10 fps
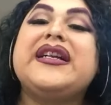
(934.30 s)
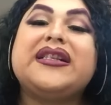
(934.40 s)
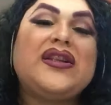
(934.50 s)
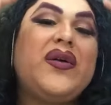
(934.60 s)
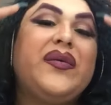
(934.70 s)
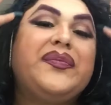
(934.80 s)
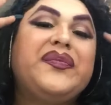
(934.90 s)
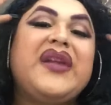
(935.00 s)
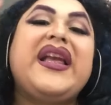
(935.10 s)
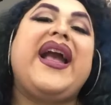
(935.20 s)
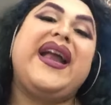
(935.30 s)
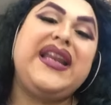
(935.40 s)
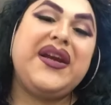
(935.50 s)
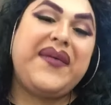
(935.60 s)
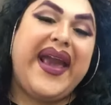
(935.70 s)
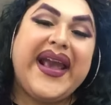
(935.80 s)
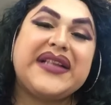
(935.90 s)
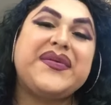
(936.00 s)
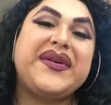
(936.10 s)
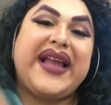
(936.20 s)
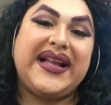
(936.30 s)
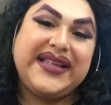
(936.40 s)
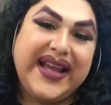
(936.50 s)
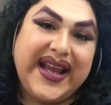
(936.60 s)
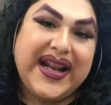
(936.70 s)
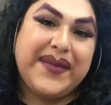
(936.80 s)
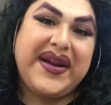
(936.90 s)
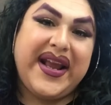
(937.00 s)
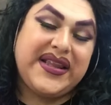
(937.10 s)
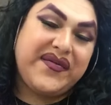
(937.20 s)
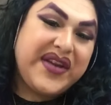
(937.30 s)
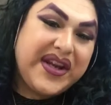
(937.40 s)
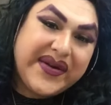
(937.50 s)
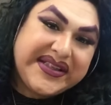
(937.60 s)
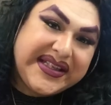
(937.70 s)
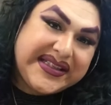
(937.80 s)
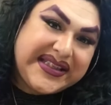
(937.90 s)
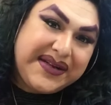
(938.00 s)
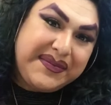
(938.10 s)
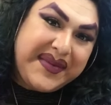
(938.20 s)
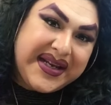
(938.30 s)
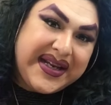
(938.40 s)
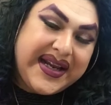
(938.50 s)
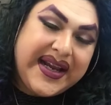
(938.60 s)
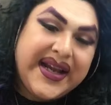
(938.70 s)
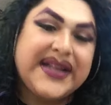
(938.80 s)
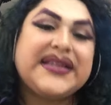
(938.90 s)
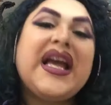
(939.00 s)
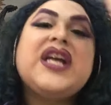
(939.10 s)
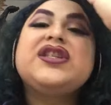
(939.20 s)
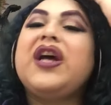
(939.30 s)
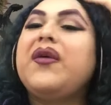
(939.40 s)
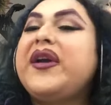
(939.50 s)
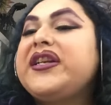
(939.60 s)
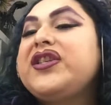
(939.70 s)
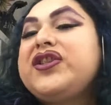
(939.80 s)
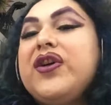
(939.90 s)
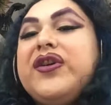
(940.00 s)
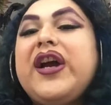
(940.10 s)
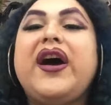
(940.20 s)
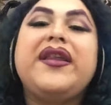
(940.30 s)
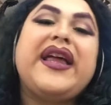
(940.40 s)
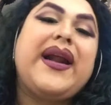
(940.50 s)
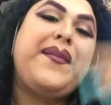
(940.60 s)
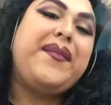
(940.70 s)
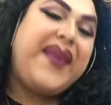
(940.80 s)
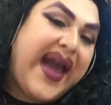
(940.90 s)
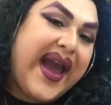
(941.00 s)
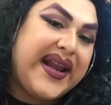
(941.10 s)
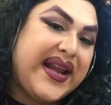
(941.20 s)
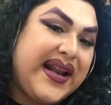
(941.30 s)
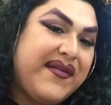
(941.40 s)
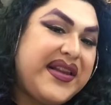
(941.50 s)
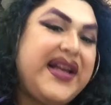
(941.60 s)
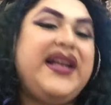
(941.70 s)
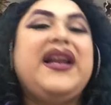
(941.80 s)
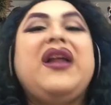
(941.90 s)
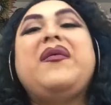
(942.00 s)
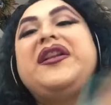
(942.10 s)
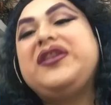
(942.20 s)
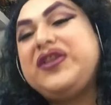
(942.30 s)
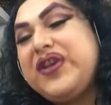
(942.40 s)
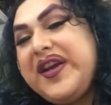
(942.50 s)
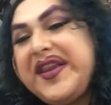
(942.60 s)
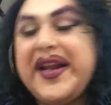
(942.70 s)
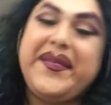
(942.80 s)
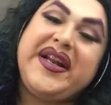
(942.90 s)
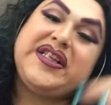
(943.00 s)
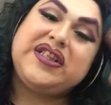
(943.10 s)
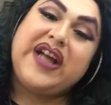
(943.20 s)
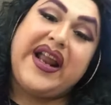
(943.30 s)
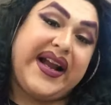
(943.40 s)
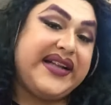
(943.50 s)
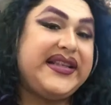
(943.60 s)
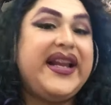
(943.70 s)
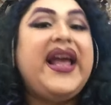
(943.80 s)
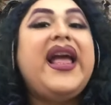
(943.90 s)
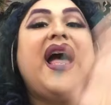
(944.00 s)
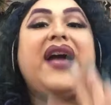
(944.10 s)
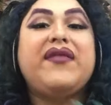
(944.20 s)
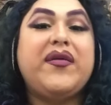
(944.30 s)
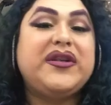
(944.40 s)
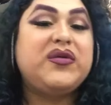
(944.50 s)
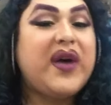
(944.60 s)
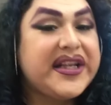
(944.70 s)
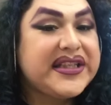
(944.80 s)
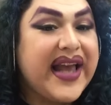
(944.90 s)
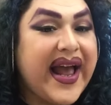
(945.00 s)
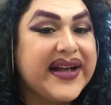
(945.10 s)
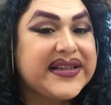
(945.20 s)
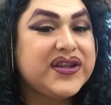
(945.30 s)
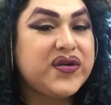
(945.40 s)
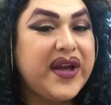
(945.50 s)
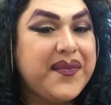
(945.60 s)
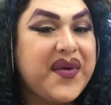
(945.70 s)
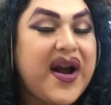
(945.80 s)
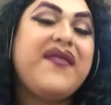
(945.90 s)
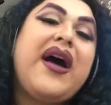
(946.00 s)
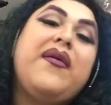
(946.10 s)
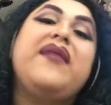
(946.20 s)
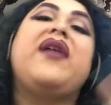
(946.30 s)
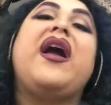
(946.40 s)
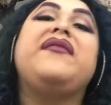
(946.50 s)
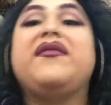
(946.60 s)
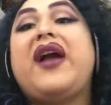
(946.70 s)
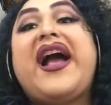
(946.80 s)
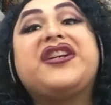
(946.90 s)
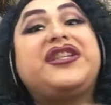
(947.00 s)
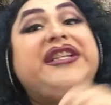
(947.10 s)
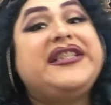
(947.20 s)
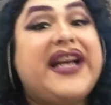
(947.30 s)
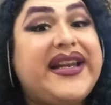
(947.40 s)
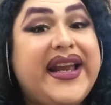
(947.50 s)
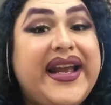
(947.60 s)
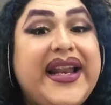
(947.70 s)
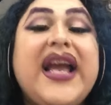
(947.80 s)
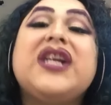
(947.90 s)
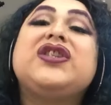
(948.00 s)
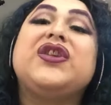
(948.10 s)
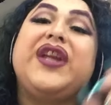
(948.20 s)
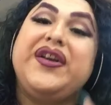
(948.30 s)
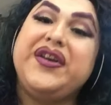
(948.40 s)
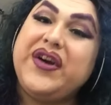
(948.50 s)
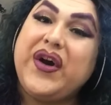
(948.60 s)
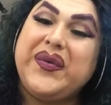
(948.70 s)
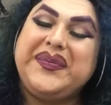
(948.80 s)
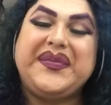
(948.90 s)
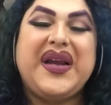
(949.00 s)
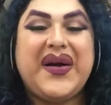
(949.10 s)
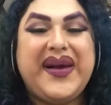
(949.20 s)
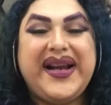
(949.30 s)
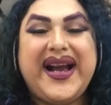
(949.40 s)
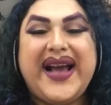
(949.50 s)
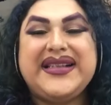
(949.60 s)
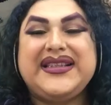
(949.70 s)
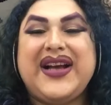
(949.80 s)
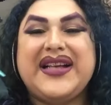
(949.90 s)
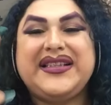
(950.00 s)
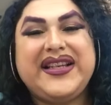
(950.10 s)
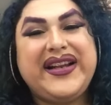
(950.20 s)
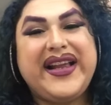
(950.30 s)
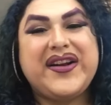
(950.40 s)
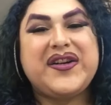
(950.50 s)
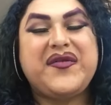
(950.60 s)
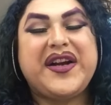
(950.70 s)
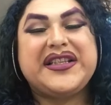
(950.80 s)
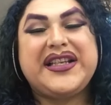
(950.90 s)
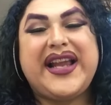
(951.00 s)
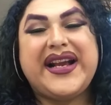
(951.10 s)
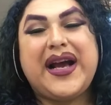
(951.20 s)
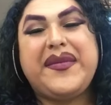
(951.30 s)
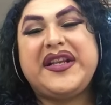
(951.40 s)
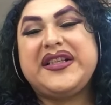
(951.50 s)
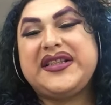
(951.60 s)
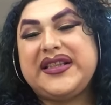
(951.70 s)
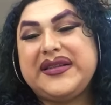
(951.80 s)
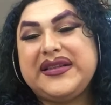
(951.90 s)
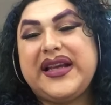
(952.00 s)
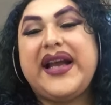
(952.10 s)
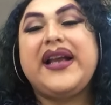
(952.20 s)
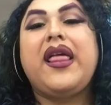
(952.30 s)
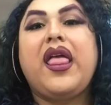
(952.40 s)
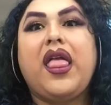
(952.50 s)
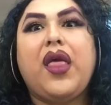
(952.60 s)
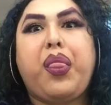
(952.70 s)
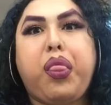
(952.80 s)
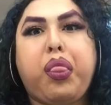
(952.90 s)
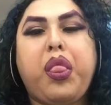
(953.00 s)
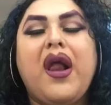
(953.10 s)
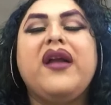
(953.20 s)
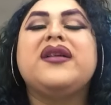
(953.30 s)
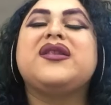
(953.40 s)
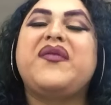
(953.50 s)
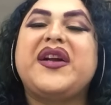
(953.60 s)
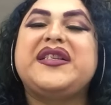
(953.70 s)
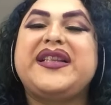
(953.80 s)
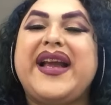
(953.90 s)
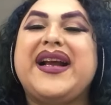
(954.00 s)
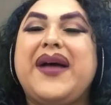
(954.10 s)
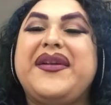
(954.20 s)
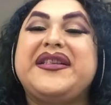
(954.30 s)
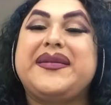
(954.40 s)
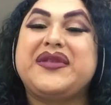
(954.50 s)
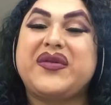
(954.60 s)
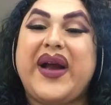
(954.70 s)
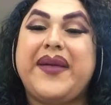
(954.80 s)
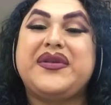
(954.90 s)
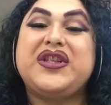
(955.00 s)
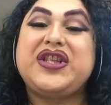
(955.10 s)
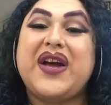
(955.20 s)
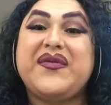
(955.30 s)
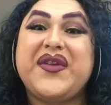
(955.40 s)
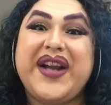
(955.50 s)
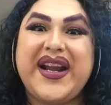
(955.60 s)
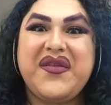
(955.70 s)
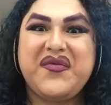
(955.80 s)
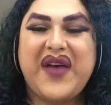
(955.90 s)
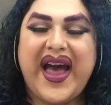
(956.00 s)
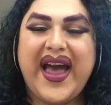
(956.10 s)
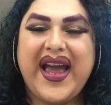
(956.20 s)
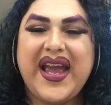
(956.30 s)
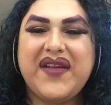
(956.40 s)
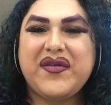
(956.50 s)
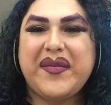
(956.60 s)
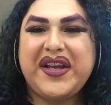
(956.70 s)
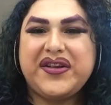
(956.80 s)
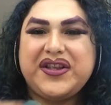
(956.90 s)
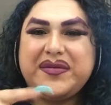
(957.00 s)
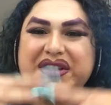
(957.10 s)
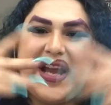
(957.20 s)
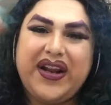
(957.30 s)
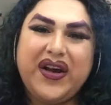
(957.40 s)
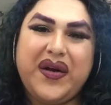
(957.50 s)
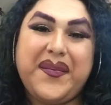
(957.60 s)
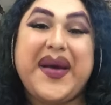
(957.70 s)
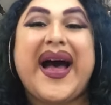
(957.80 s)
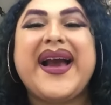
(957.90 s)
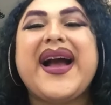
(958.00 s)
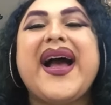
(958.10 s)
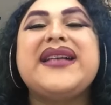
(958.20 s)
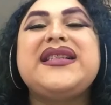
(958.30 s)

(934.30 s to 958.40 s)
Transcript: So, anyways, well, that's it. I'm going to end the video at 16 minutes. So, I wanted to show y'all that I'm back and everything. And I wanted to show y'all that I'm going to start. Like I said, I've always wanted to act and do improv. However, I've never actually done it. So, there you go. All right, guys. So, I'll see you later. Don't forget to like, comment, and subscribe. Eh, don't forget to like, comment, and subscribe to johnfer95 for my YouTube channel. Bye, guys.